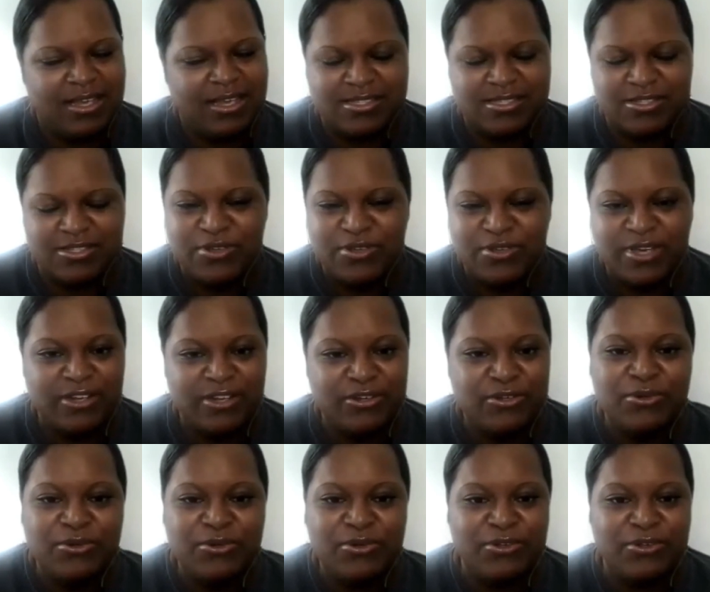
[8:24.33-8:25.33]
I said, you got to
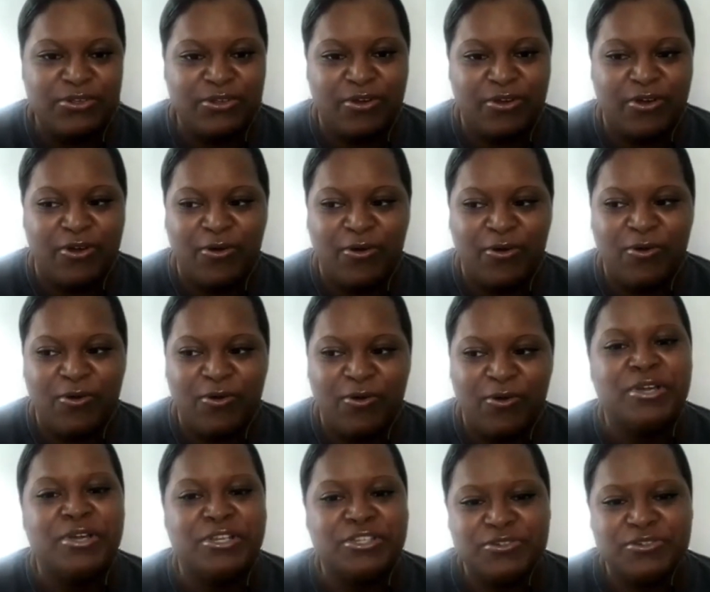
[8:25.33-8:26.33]
do it on your own,
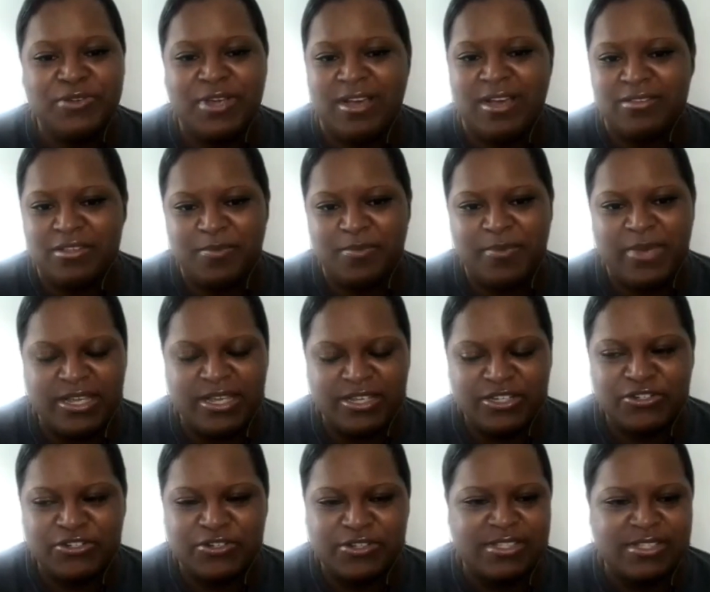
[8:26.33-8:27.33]
but you have to
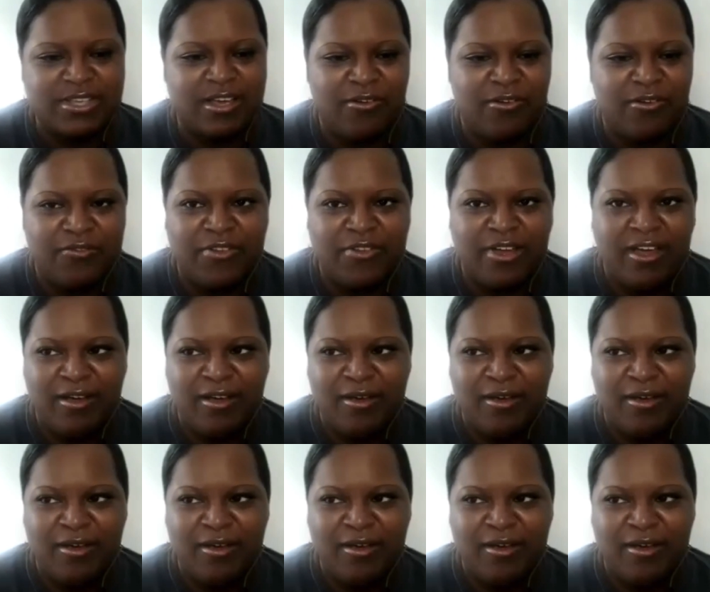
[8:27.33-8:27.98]
pace yourself.